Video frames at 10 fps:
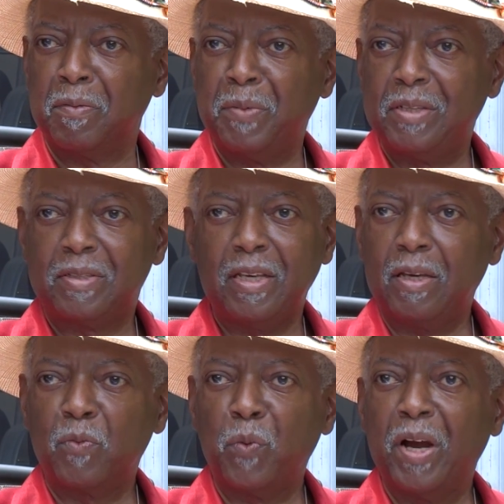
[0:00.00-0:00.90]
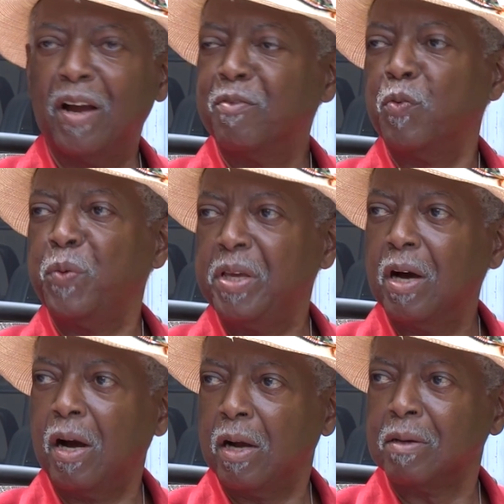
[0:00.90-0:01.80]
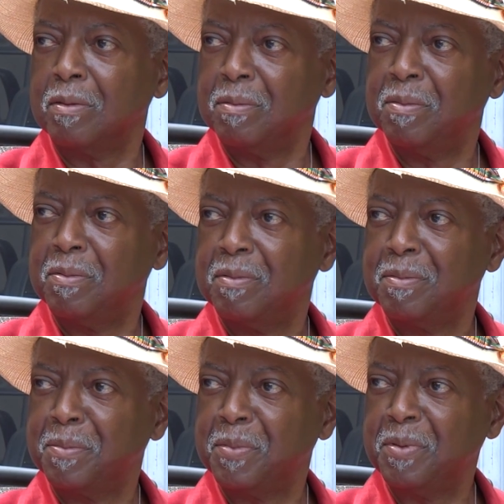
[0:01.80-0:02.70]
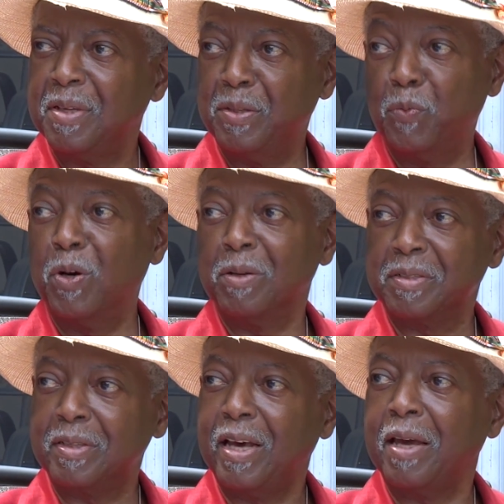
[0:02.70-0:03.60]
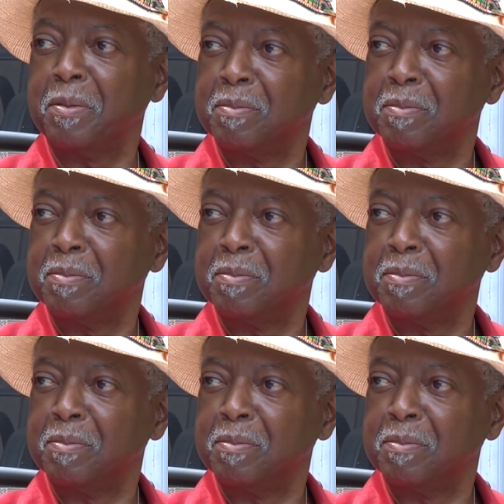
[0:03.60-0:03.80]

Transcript: we seek wherever we are in the world today?